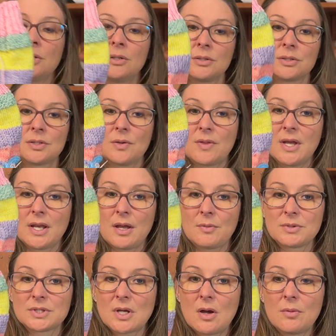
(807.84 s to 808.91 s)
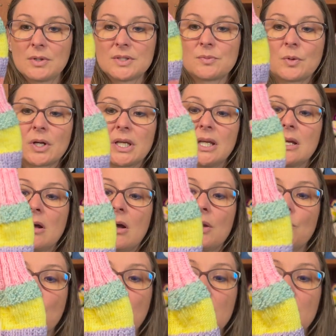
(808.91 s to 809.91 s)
So then I was always working on one